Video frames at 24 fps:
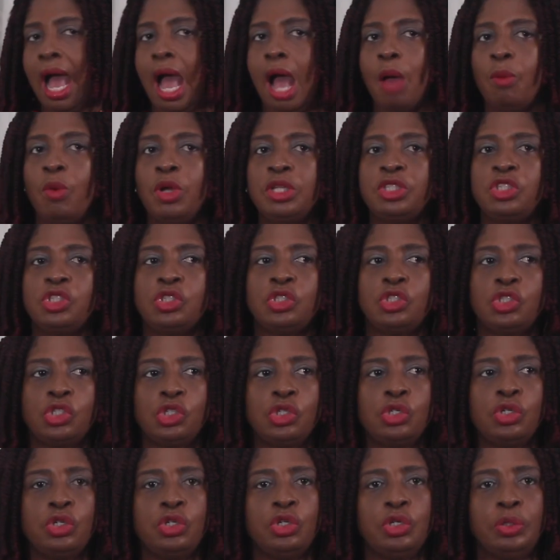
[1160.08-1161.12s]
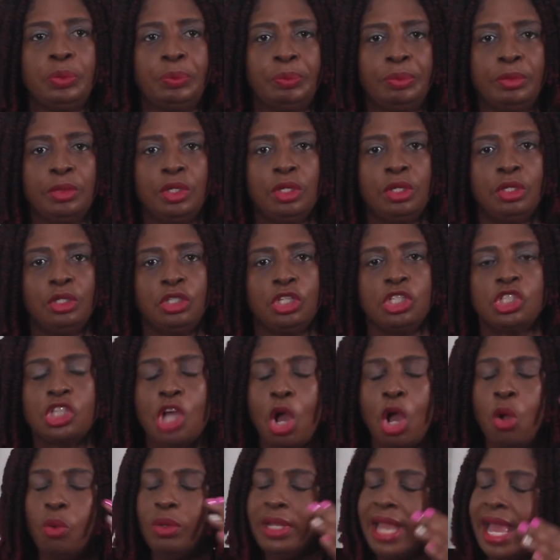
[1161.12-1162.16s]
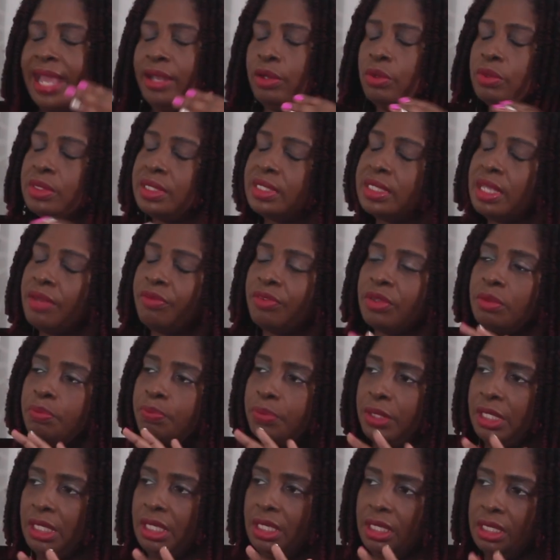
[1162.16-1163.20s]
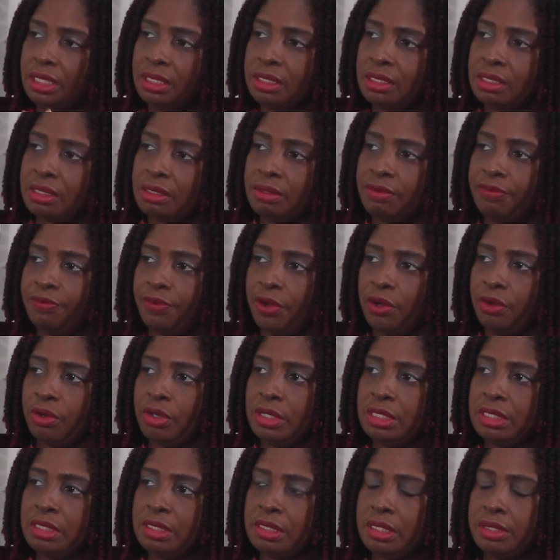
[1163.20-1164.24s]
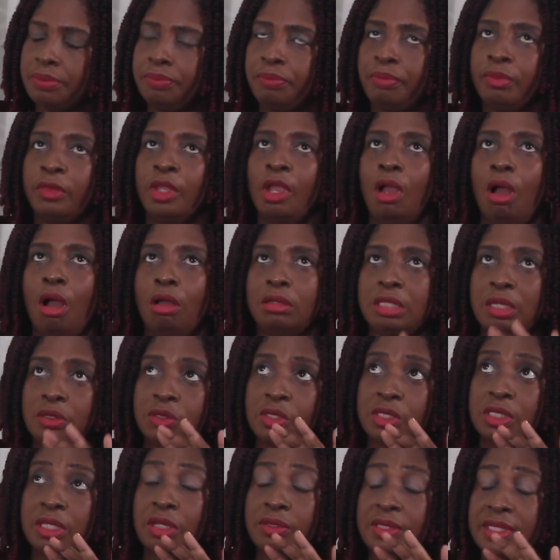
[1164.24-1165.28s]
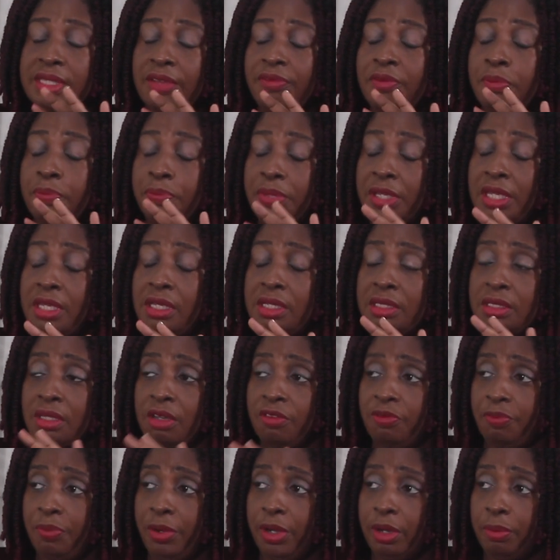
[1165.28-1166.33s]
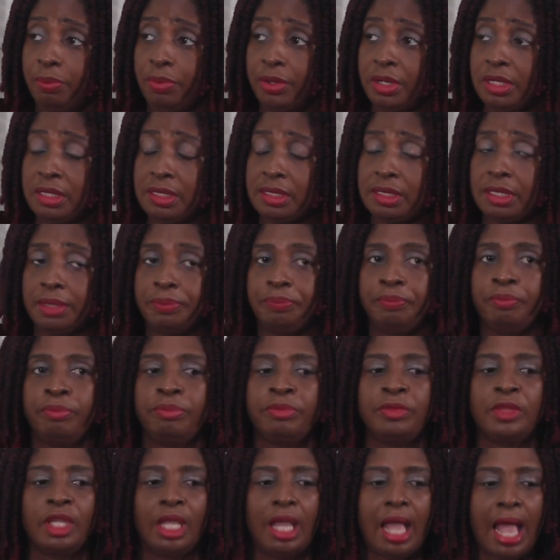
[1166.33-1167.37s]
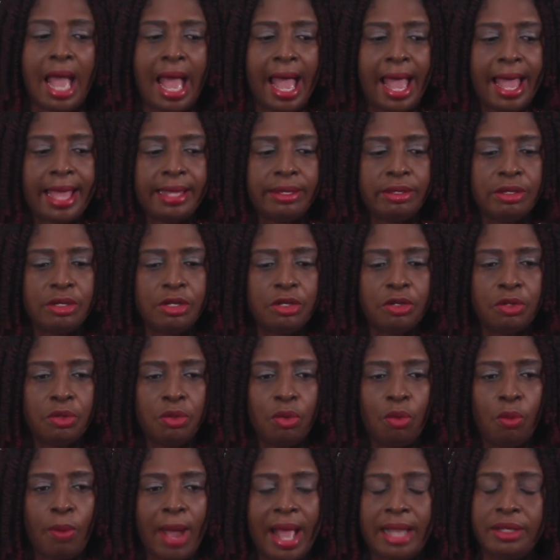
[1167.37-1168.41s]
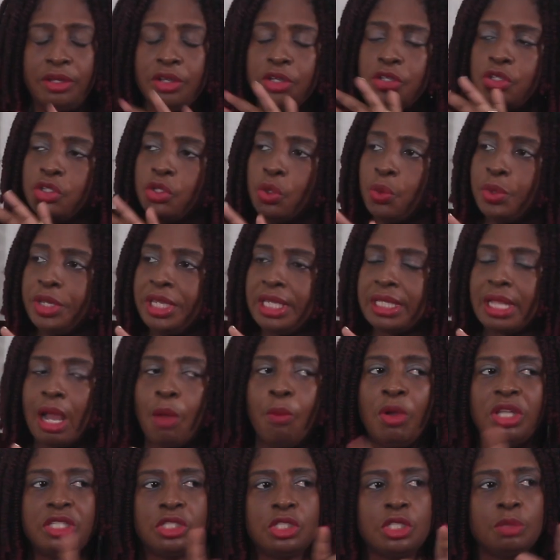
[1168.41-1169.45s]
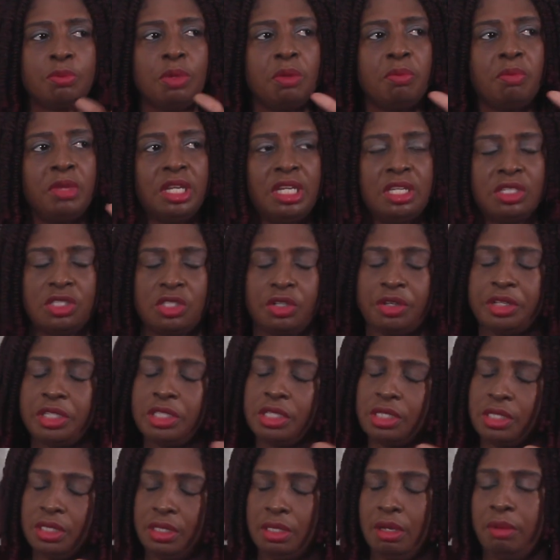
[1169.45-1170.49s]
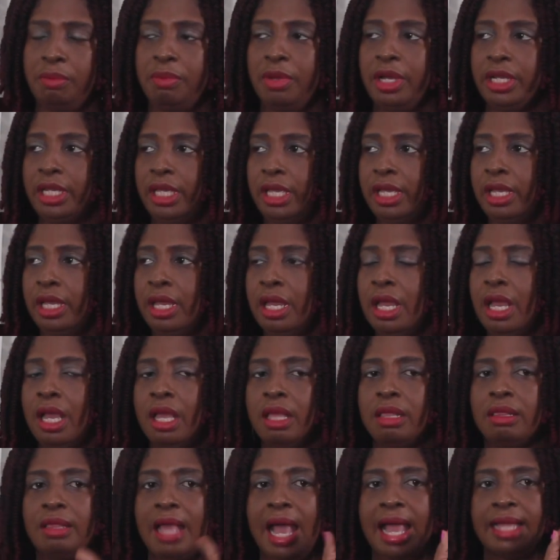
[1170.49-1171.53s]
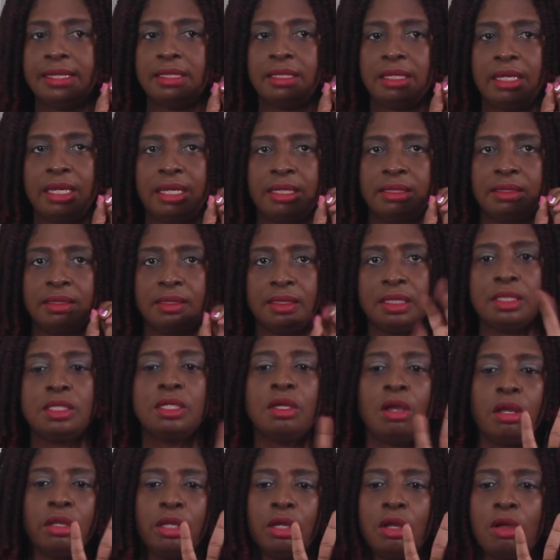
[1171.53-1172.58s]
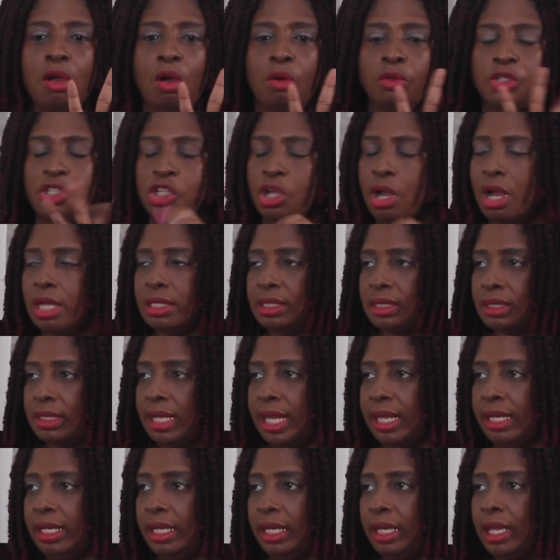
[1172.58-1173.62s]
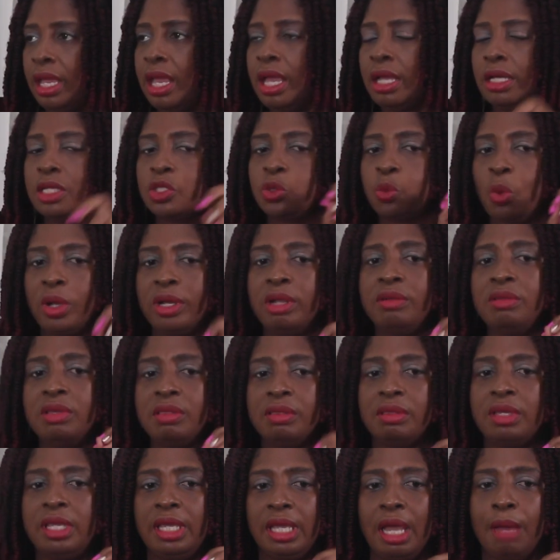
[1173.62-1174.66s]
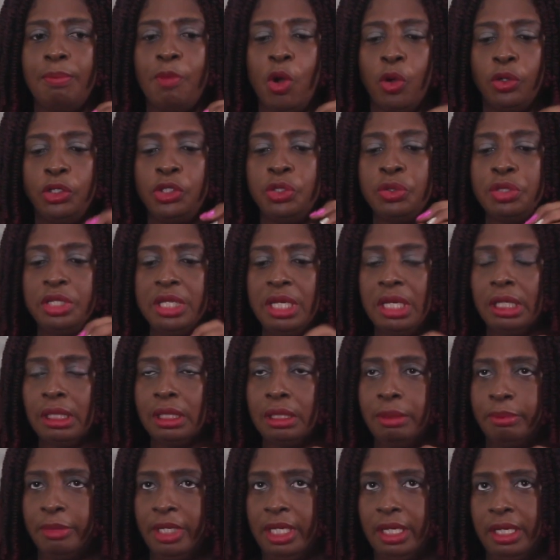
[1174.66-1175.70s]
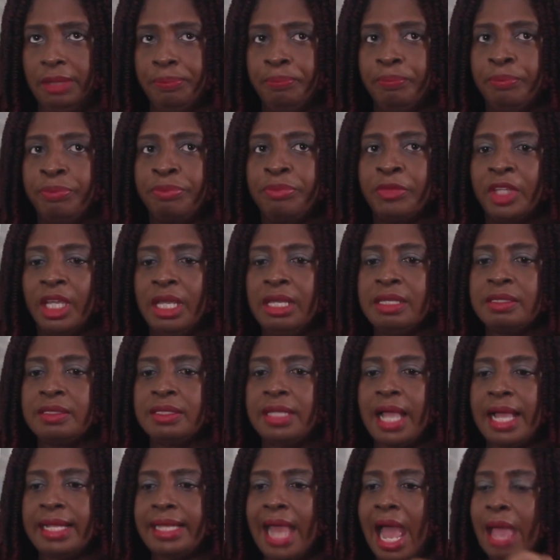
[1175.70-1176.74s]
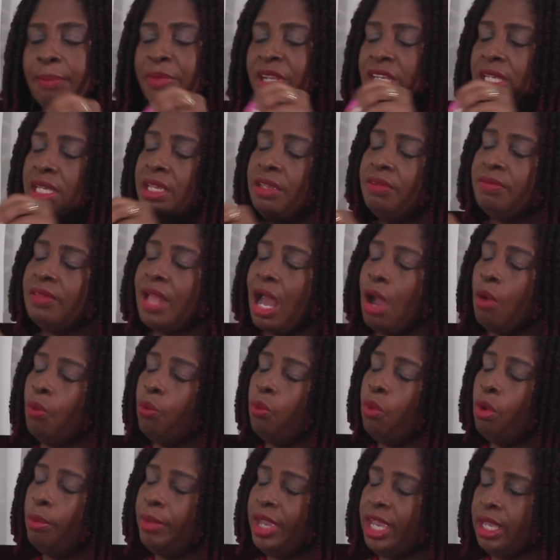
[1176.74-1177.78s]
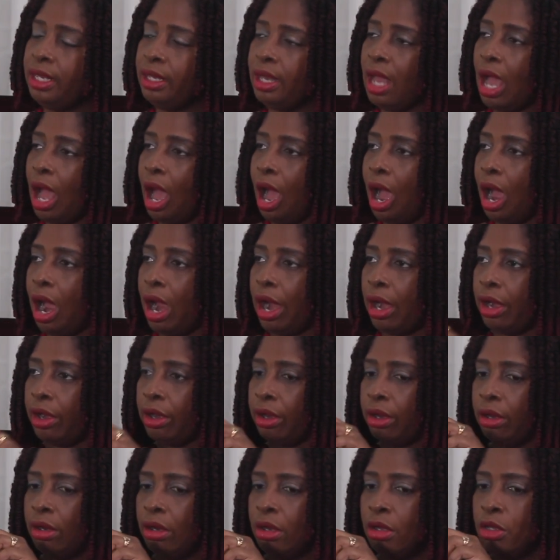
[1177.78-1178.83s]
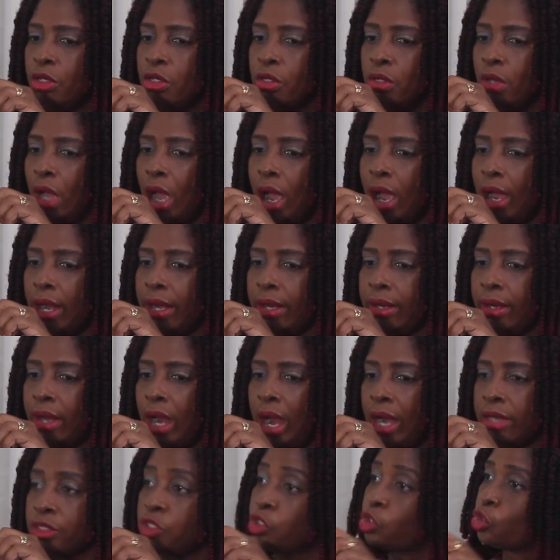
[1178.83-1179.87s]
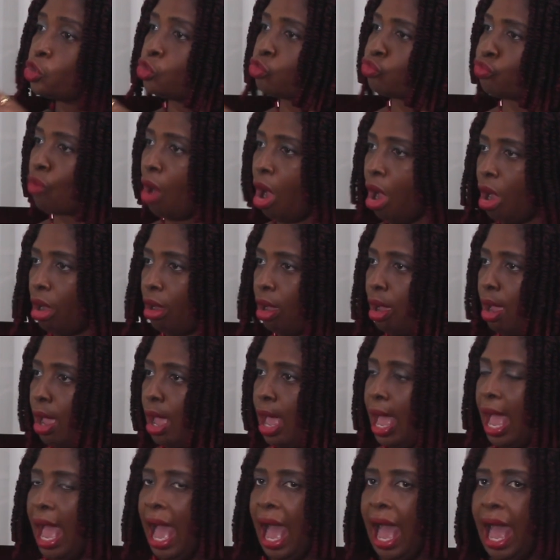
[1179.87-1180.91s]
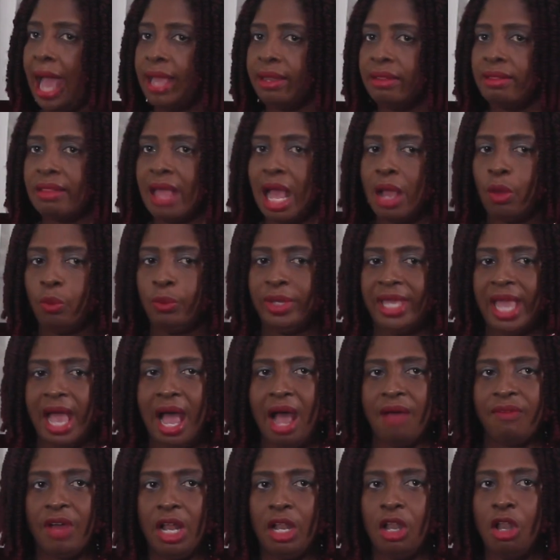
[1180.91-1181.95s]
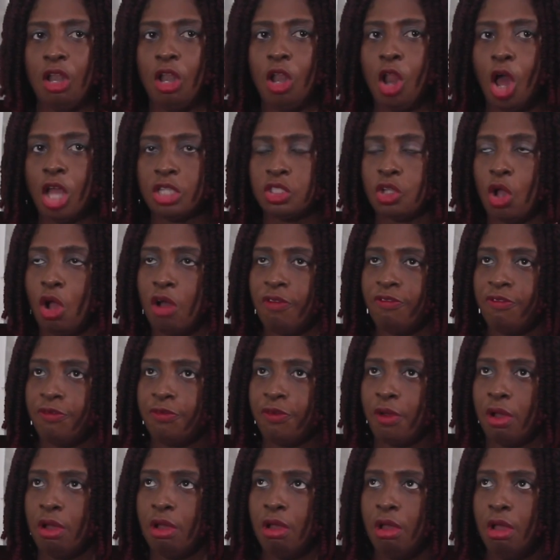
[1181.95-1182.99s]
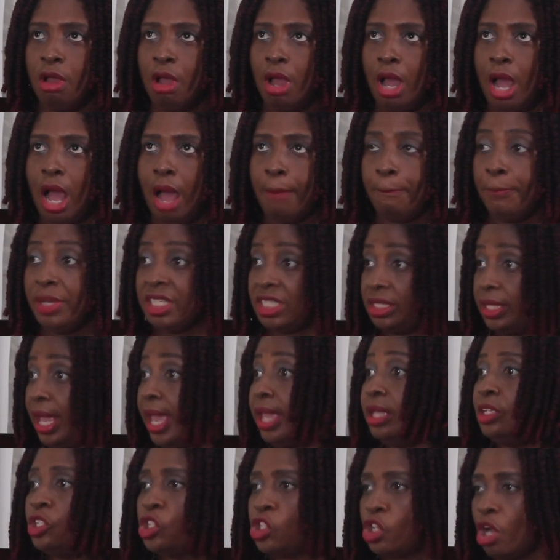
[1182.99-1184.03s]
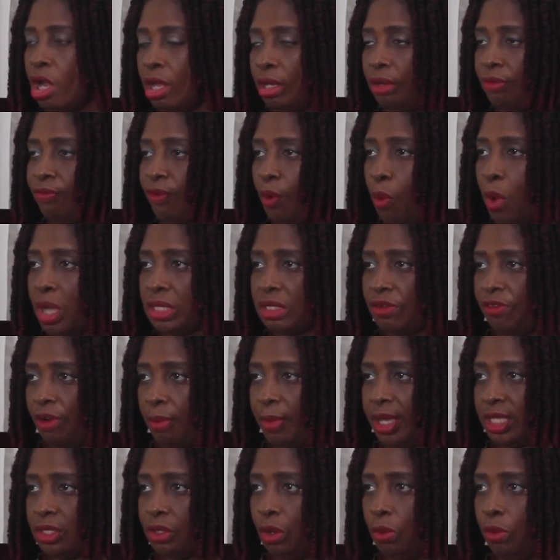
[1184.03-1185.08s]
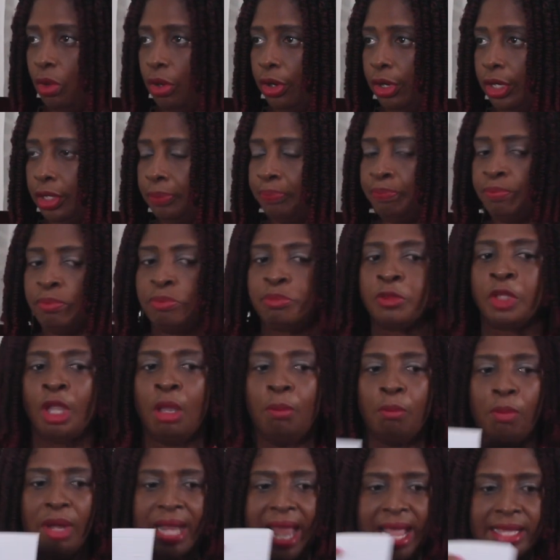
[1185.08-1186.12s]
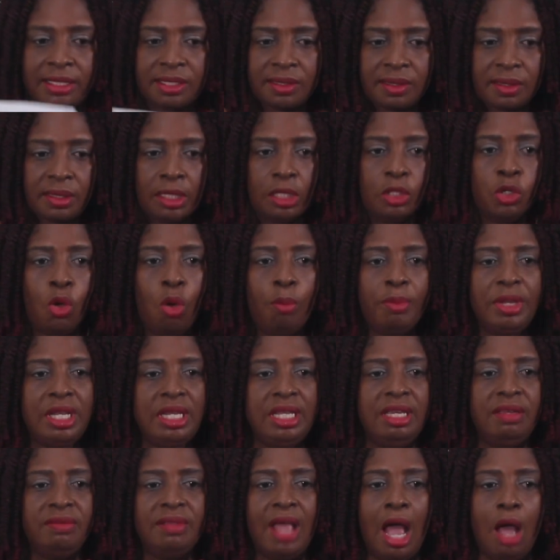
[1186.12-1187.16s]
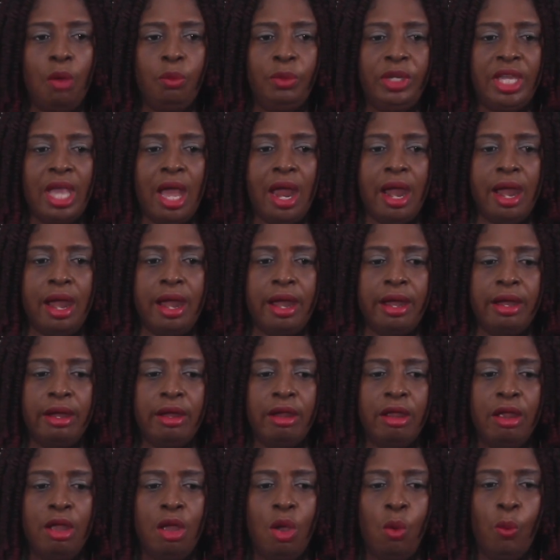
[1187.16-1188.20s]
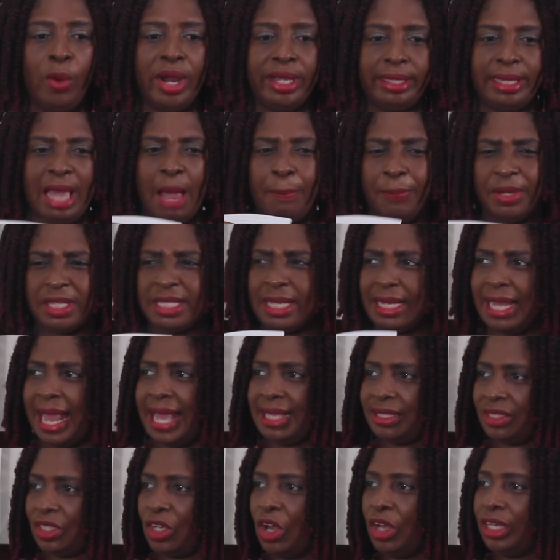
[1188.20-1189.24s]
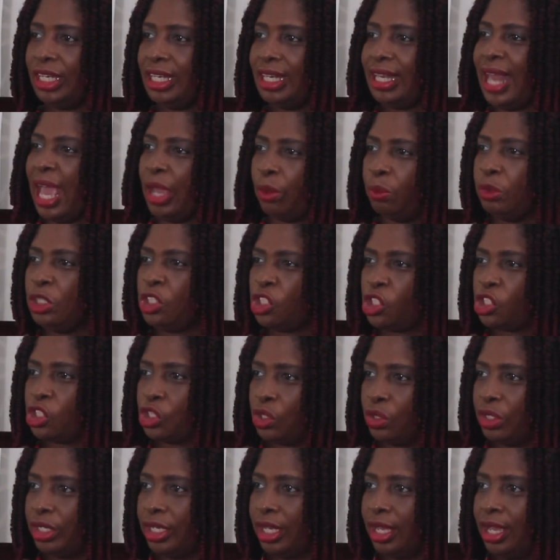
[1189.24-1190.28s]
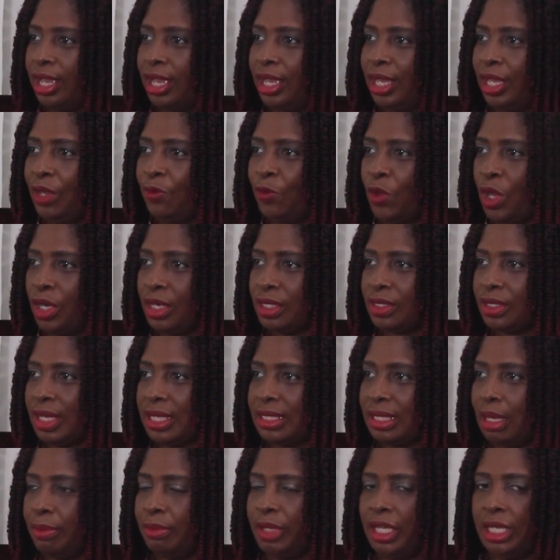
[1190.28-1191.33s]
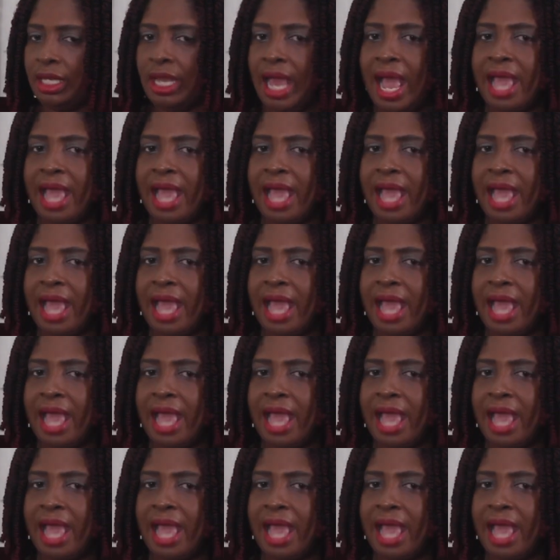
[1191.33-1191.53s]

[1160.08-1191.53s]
I want you to just outline those 7 P's for us, those 7 P's of purpose. And while you're doing it, I want you to be ministering to somebody that is sitting on the couch constantly. Because one other thing about Uniquely Me is that I believe that women are strong and that we have a lot of potential, for want of a better word. But I still don't believe that we're capitalizing on it like we should. If you understand what I mean.